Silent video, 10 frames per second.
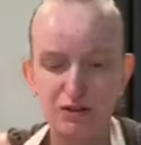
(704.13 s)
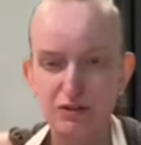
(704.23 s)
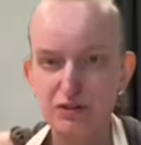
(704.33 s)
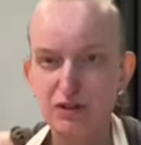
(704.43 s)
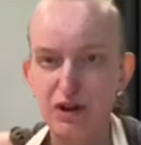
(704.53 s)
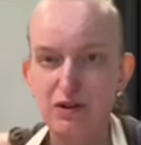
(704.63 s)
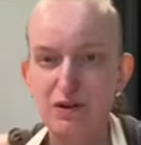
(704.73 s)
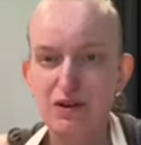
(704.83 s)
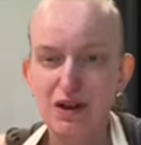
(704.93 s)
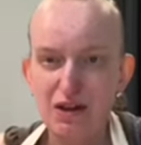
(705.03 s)
So
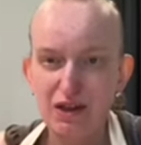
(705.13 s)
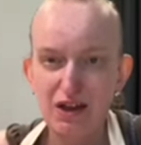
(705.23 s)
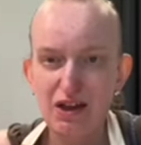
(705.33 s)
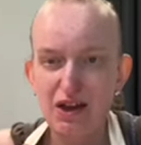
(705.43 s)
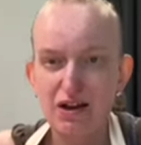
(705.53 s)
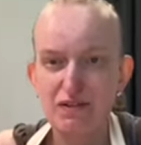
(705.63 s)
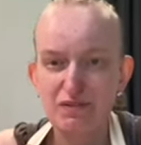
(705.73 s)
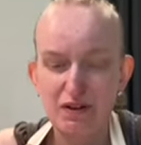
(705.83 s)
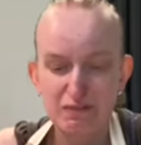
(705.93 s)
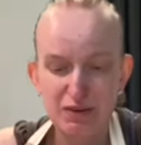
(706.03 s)
now that I
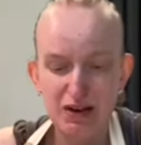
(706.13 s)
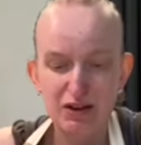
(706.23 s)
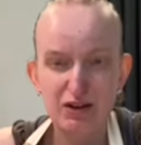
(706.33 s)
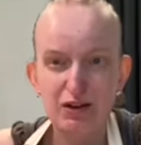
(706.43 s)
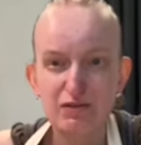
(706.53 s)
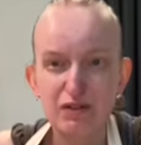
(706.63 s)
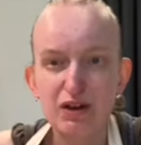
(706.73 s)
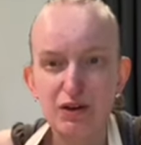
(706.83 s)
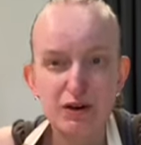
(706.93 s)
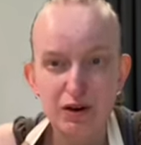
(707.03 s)
have my
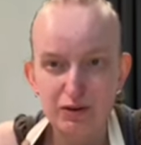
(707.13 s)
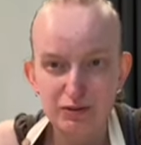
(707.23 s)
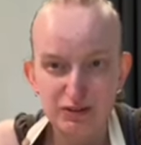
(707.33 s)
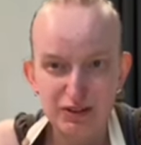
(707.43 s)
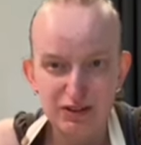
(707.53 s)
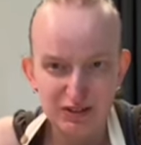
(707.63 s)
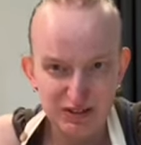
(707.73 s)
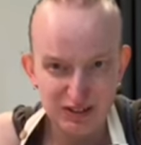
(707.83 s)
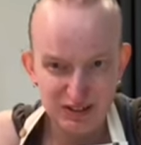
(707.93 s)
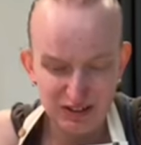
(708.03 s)
lovely cold
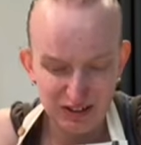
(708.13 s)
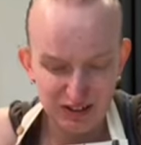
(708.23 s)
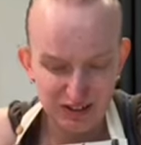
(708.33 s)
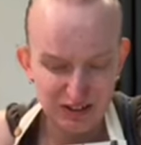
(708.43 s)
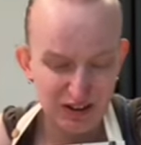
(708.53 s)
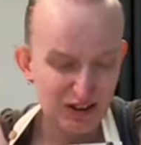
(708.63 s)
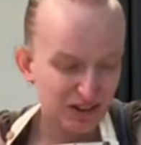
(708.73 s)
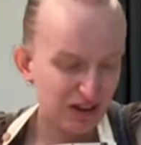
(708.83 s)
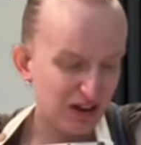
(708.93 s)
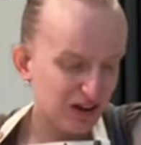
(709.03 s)
custard
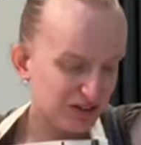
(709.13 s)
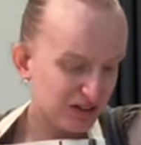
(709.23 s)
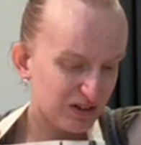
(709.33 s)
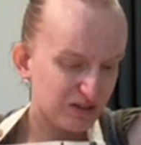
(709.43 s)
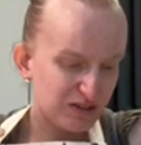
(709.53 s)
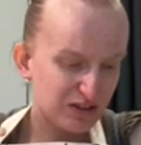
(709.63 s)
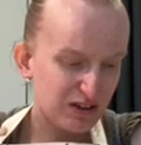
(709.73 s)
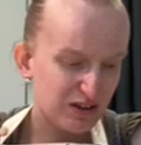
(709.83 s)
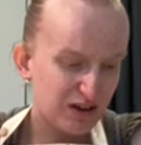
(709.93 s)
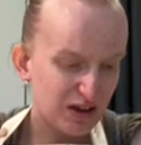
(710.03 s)
that has no
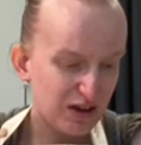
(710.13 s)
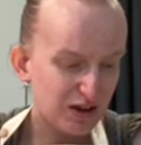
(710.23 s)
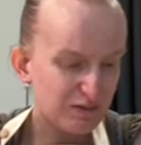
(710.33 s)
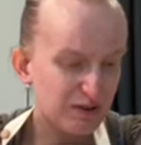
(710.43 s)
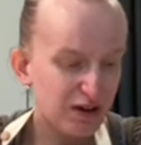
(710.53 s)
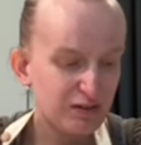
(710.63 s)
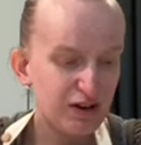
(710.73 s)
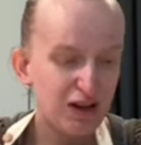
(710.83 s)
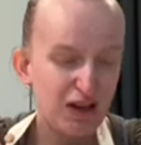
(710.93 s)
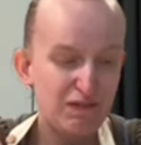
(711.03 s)
skin on it, I am now
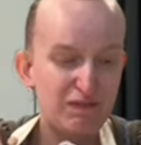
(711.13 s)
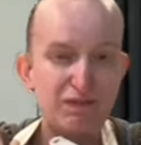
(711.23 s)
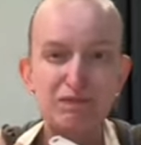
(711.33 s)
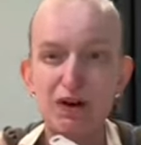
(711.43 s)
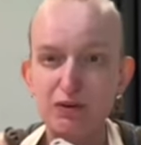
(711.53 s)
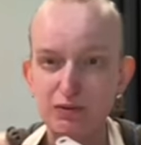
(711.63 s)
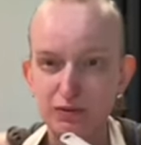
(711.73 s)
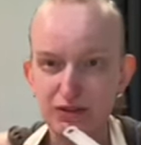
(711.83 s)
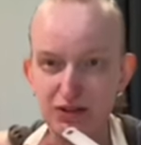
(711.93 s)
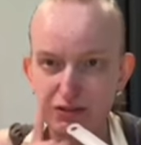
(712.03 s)
going to
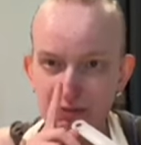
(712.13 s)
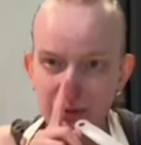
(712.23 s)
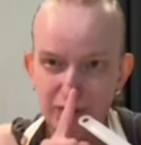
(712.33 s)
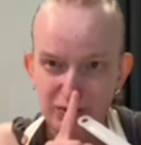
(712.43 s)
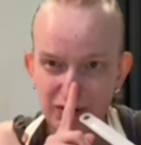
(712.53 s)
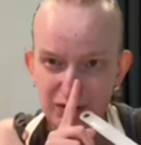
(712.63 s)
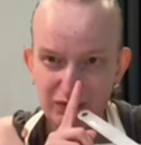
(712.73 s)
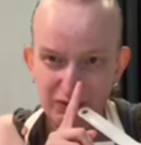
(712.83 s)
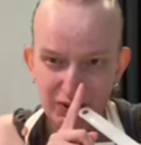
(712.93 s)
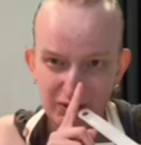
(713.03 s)
fold, and it's important,
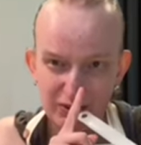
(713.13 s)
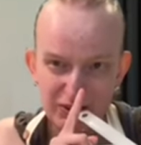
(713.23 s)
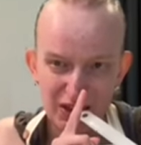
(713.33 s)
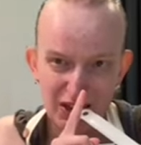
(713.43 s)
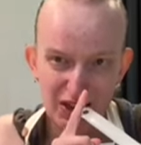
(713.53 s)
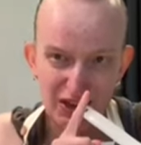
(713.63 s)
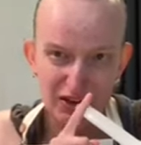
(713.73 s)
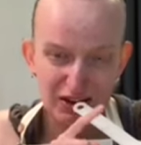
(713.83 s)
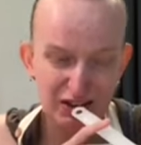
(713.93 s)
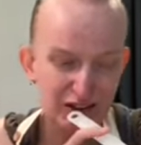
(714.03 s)
fold
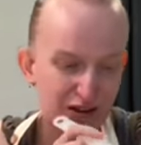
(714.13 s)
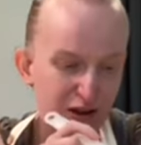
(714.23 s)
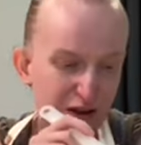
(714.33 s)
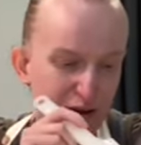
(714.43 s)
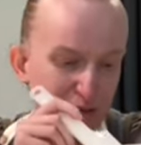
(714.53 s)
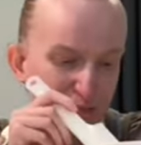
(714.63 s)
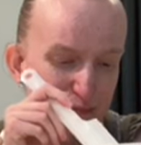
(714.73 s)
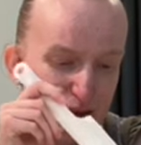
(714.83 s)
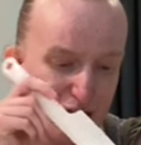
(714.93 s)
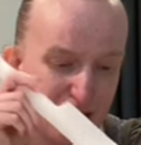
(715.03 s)
in
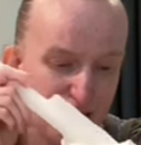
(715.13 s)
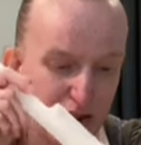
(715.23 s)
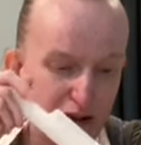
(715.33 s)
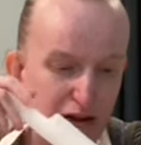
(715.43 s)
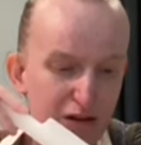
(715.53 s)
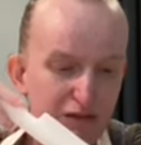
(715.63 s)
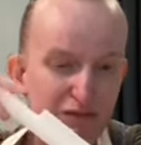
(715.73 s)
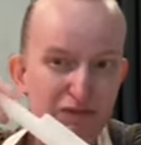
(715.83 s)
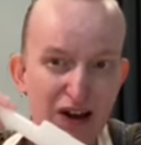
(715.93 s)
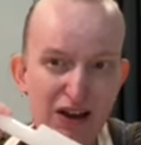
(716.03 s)
my
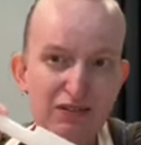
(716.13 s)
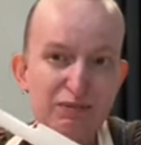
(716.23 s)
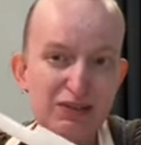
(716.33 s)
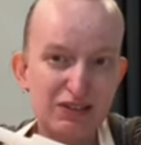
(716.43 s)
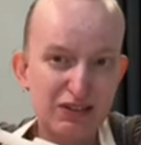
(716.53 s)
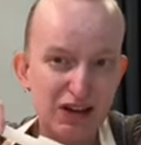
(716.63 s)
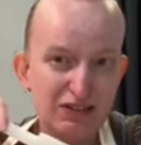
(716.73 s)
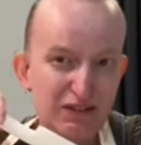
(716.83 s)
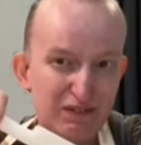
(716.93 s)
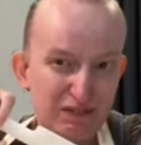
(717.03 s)

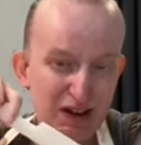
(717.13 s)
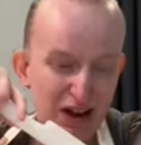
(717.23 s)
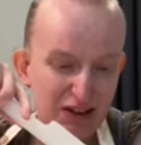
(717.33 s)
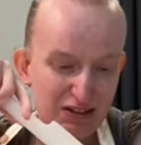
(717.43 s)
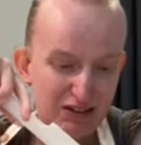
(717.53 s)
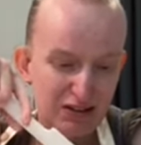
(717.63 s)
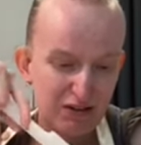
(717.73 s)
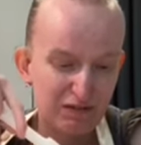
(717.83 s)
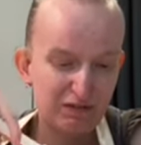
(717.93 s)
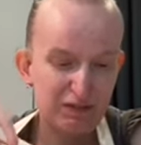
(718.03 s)
5% fat,
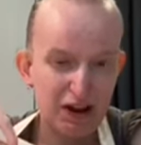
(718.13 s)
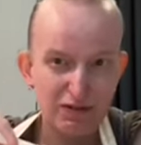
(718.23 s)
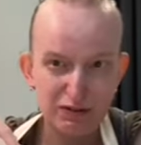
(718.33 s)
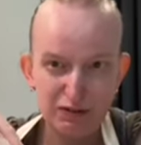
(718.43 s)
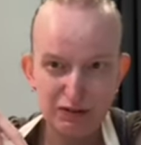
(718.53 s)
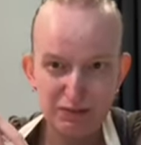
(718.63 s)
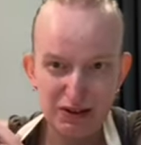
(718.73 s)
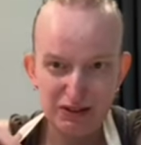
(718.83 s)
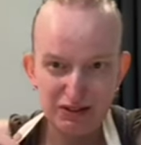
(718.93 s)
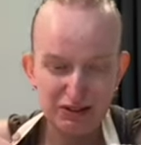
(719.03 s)
500
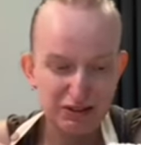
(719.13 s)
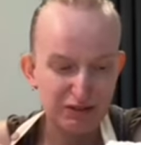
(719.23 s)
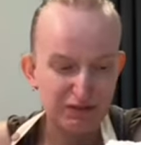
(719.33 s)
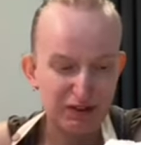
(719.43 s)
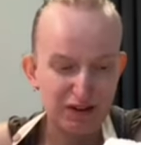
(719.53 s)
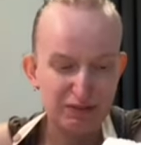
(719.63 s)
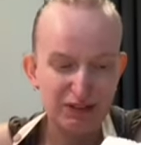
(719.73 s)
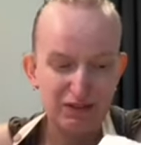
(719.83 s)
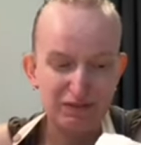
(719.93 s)
mils of 5%